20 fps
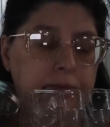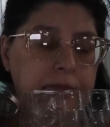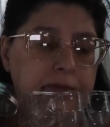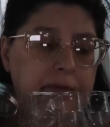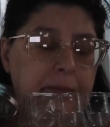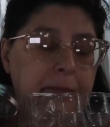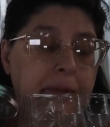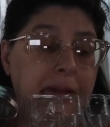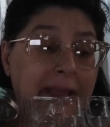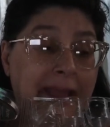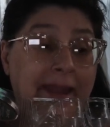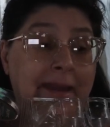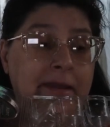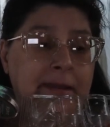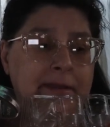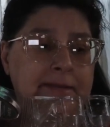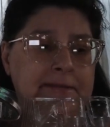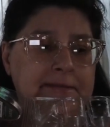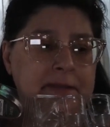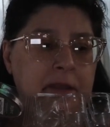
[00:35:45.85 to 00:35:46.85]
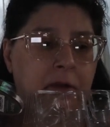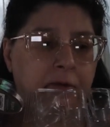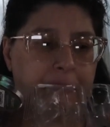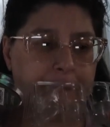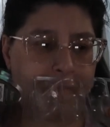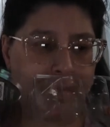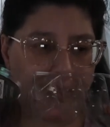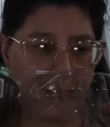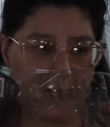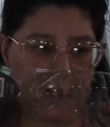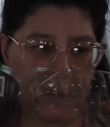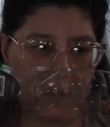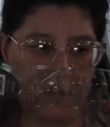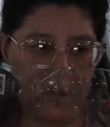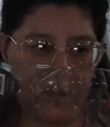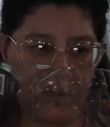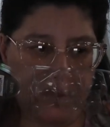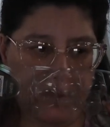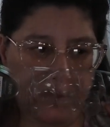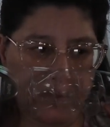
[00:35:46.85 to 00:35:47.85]
the plant itself being the
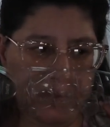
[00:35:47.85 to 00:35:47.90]
mint.